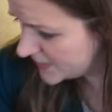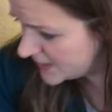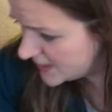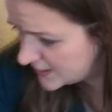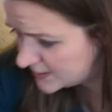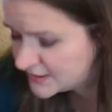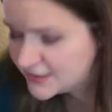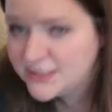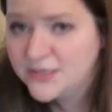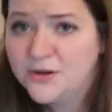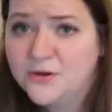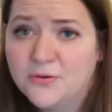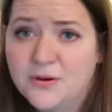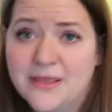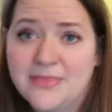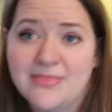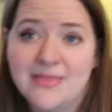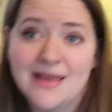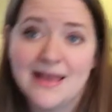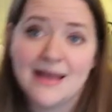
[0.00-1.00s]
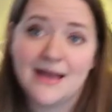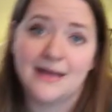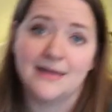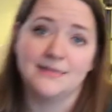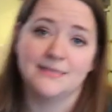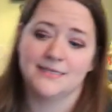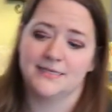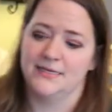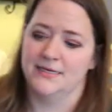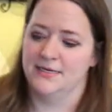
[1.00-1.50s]
so, and
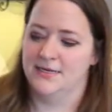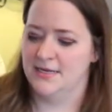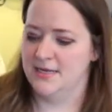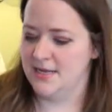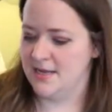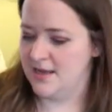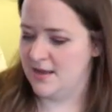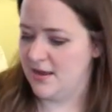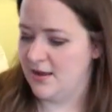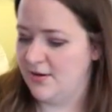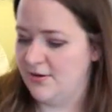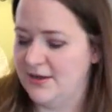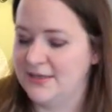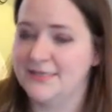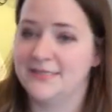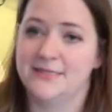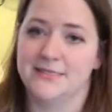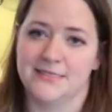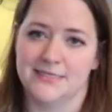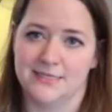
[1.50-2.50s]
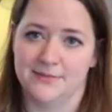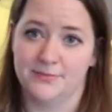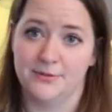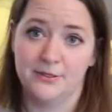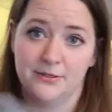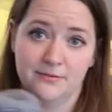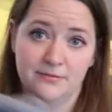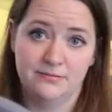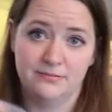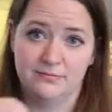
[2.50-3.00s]
that, oh, I did the
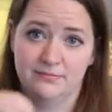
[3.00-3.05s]
slipper